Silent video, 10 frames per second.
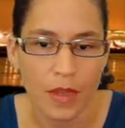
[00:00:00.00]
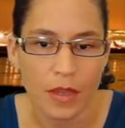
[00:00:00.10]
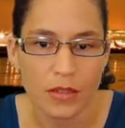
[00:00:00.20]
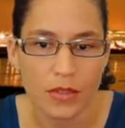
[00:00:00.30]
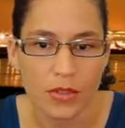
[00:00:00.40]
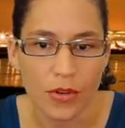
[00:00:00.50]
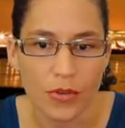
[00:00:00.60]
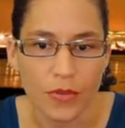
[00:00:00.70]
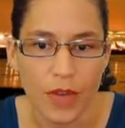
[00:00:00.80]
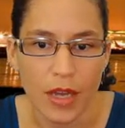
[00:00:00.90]

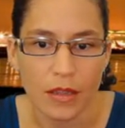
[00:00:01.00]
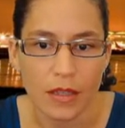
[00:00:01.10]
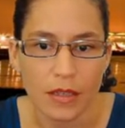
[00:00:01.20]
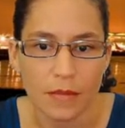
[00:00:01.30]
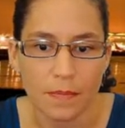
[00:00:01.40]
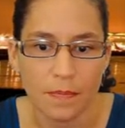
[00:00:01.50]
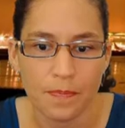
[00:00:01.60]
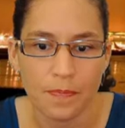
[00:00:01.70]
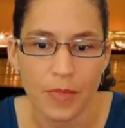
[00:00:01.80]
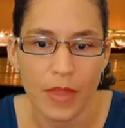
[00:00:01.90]
Stardew Valley,
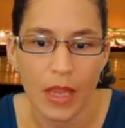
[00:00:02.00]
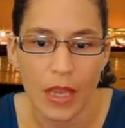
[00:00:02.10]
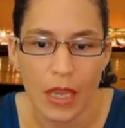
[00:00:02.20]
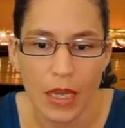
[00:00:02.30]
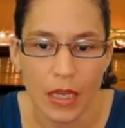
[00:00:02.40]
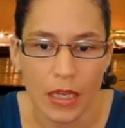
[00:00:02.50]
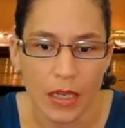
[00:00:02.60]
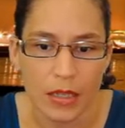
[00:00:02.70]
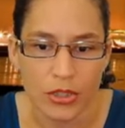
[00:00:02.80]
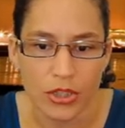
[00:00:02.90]

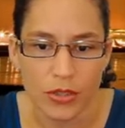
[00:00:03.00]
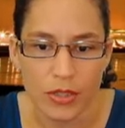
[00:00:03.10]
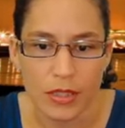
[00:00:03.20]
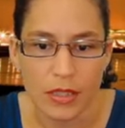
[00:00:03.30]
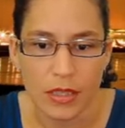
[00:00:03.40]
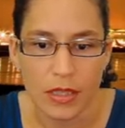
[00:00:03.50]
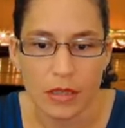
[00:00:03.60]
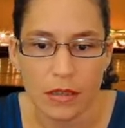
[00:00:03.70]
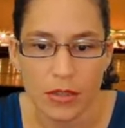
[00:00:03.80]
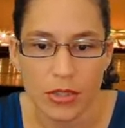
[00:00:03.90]
and you'll
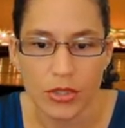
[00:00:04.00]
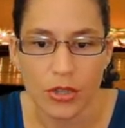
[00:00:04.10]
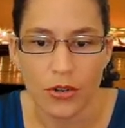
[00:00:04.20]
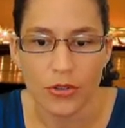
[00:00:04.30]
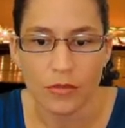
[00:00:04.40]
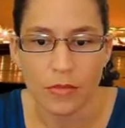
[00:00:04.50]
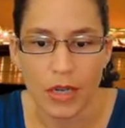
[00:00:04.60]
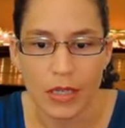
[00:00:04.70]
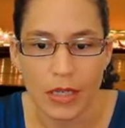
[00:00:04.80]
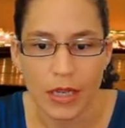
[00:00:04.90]
see Stardew
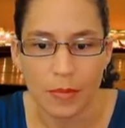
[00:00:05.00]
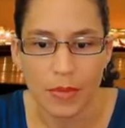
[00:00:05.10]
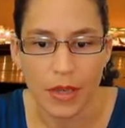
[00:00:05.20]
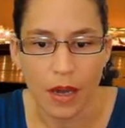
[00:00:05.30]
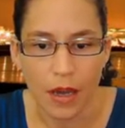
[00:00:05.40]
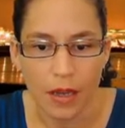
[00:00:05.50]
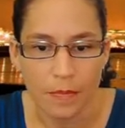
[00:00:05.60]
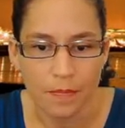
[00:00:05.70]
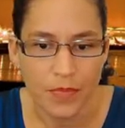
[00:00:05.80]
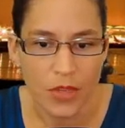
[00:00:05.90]
Modding API
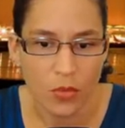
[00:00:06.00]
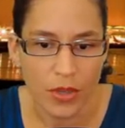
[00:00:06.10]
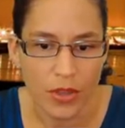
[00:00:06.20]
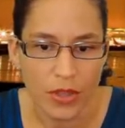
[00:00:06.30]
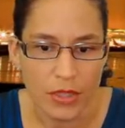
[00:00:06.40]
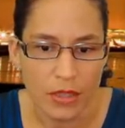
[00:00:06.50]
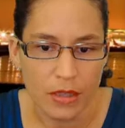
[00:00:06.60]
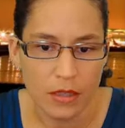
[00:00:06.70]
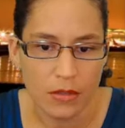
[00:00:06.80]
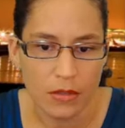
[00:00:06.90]
with this
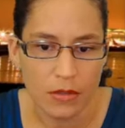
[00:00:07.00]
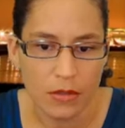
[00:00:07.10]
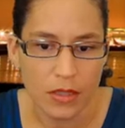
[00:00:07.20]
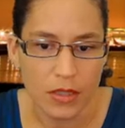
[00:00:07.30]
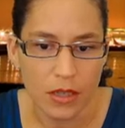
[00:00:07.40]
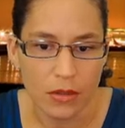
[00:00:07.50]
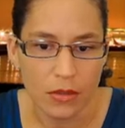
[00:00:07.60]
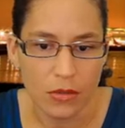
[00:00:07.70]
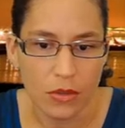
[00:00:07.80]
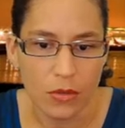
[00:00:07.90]
little
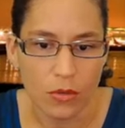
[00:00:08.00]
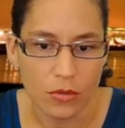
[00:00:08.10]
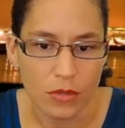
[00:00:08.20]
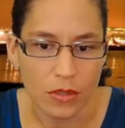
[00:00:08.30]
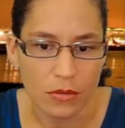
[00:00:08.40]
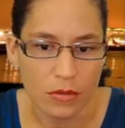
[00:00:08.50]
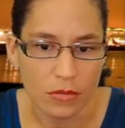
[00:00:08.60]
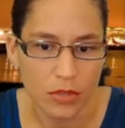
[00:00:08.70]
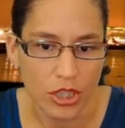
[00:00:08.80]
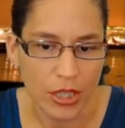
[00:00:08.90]
yellow gold
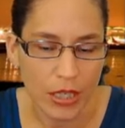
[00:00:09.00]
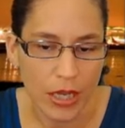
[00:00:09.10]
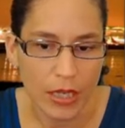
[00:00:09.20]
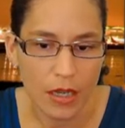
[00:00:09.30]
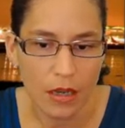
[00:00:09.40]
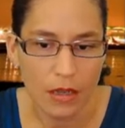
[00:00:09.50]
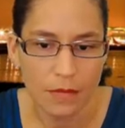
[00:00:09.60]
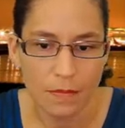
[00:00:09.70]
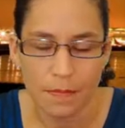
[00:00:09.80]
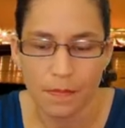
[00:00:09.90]
chicken
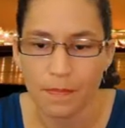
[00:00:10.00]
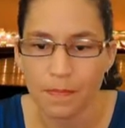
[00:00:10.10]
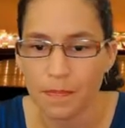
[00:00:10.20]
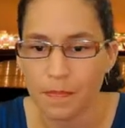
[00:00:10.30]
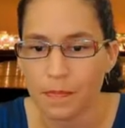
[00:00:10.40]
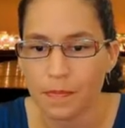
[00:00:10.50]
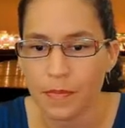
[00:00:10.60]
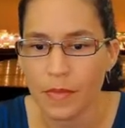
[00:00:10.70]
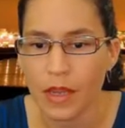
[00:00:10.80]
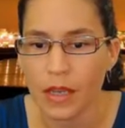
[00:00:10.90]
icon.
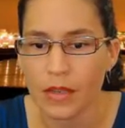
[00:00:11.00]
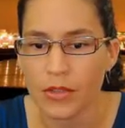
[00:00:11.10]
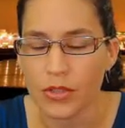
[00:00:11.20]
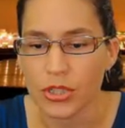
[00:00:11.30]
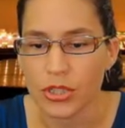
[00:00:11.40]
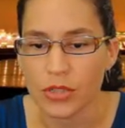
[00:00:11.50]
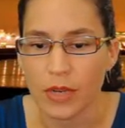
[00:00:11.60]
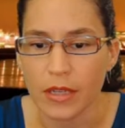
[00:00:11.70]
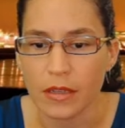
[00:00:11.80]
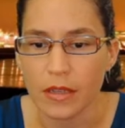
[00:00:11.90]
You can just
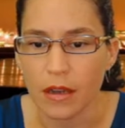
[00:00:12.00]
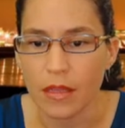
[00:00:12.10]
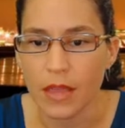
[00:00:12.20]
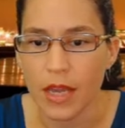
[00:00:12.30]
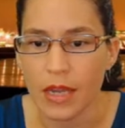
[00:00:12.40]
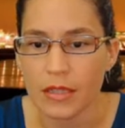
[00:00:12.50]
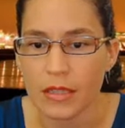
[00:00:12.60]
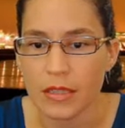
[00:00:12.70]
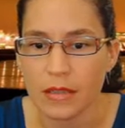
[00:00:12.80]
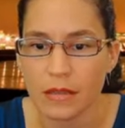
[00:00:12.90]
right click on
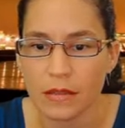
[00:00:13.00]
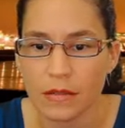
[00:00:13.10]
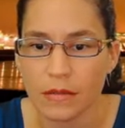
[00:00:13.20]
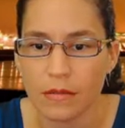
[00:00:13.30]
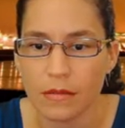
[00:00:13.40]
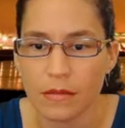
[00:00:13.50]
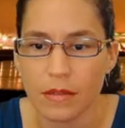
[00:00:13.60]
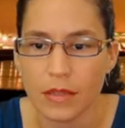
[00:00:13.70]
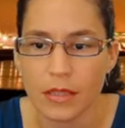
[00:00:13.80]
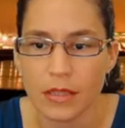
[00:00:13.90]
that,
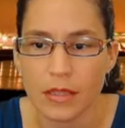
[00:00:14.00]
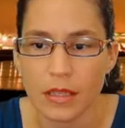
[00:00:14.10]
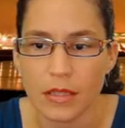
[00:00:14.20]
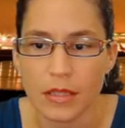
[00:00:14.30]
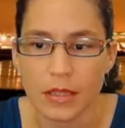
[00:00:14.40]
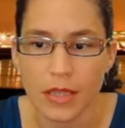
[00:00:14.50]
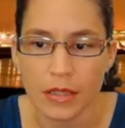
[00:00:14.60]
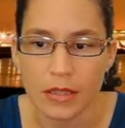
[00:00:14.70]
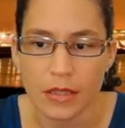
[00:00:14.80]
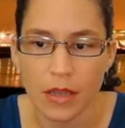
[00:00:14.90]
send to
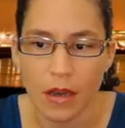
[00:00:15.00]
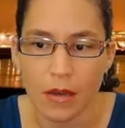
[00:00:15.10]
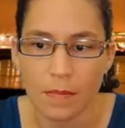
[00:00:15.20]
desktop,